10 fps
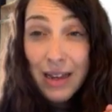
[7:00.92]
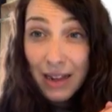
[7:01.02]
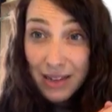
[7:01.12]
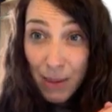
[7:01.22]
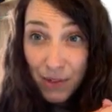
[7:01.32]

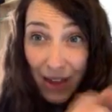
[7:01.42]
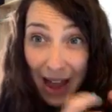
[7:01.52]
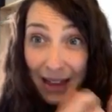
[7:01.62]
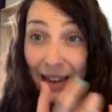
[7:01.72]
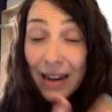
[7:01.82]
in terms of
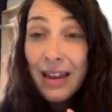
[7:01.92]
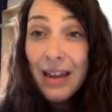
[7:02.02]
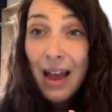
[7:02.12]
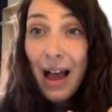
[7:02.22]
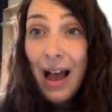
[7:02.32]

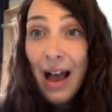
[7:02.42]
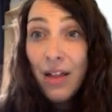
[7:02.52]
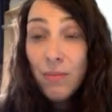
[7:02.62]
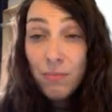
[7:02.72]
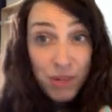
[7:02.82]

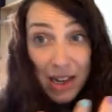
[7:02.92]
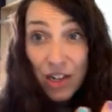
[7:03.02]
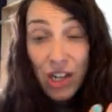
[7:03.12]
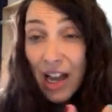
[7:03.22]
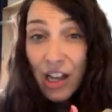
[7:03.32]

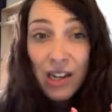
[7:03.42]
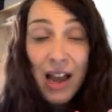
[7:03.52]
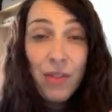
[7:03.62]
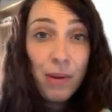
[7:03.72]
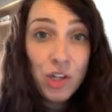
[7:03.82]
potentially angry
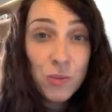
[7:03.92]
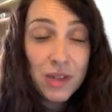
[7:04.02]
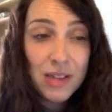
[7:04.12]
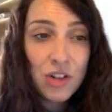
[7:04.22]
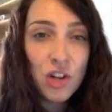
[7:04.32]
at the bishops,
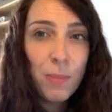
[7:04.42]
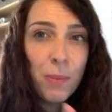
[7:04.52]
etc.,